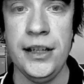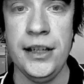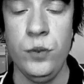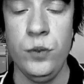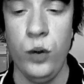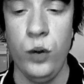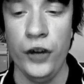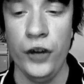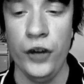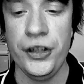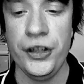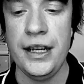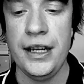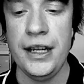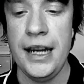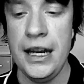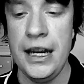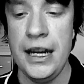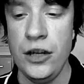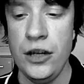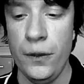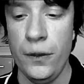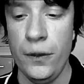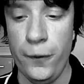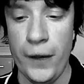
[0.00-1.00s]
It wasn't
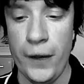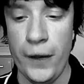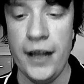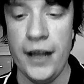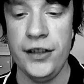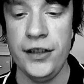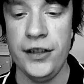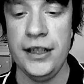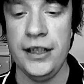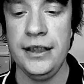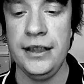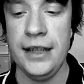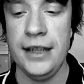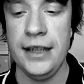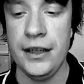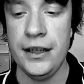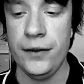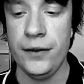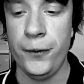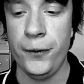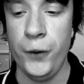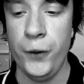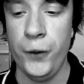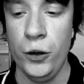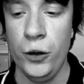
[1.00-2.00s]
in your face. It
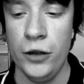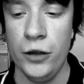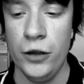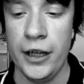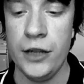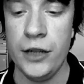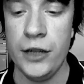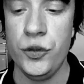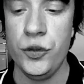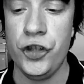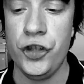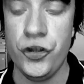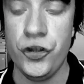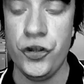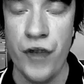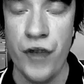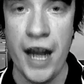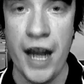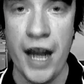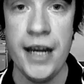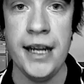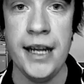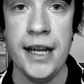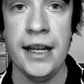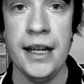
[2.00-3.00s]
didn't feel like it was
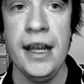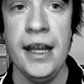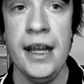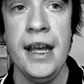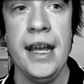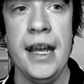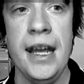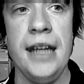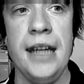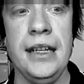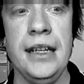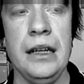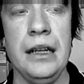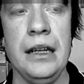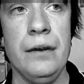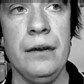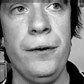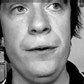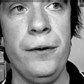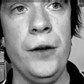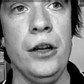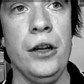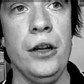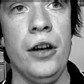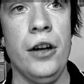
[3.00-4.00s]
straining. It didn't
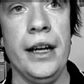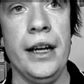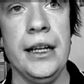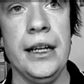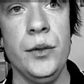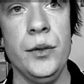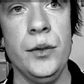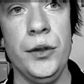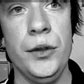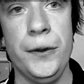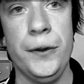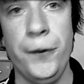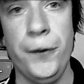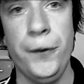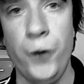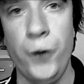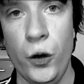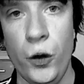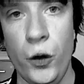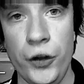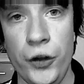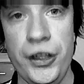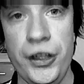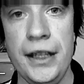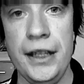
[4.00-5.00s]
feel like it was
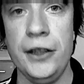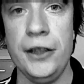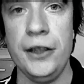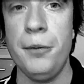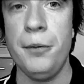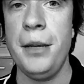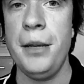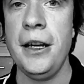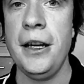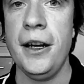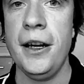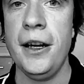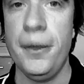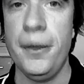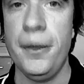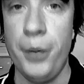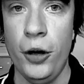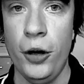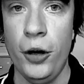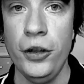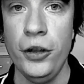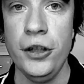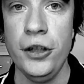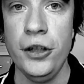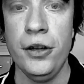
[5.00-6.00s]
forcing its opinion
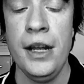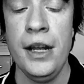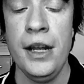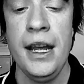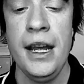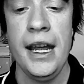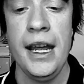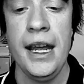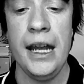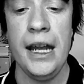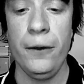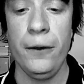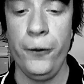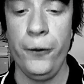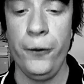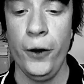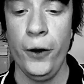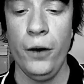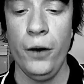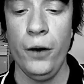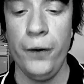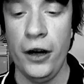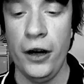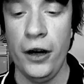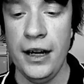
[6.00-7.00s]
upon you. It
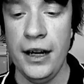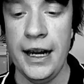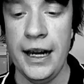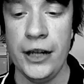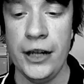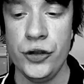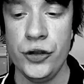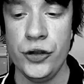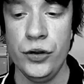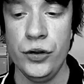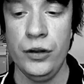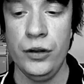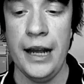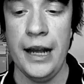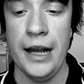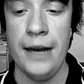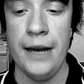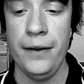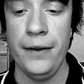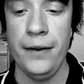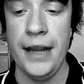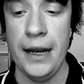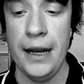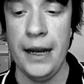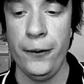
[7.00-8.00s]
felt very natural,
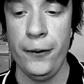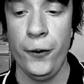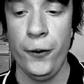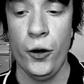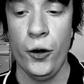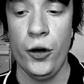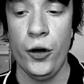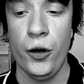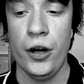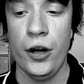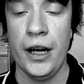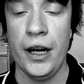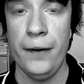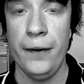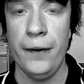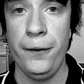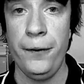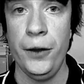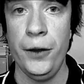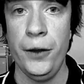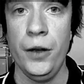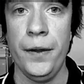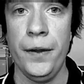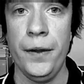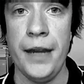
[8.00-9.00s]
and therefore I
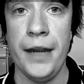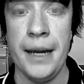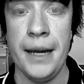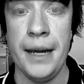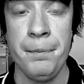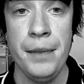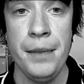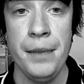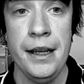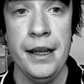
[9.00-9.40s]
felt that